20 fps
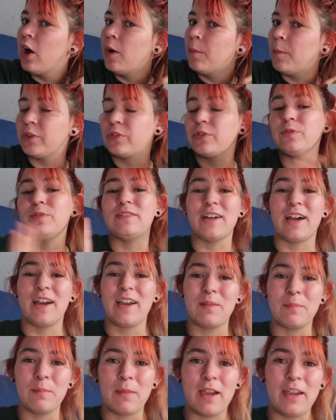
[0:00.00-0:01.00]
I'm also
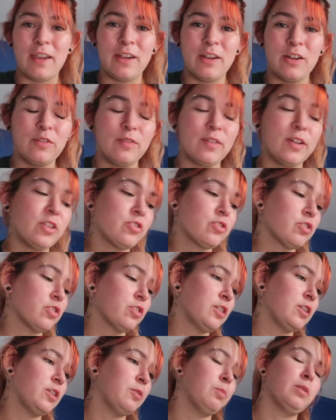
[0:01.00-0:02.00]
dyeing my hair
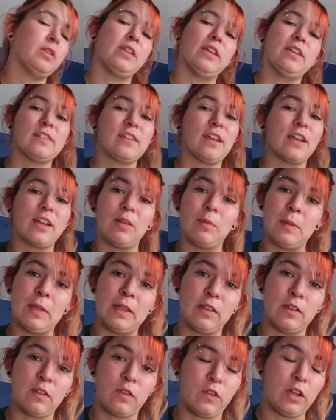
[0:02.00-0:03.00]
eventually, but that's not going to be in
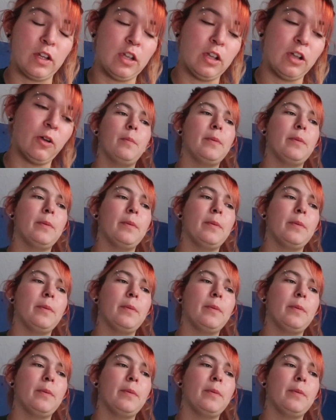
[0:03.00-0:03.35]
this video.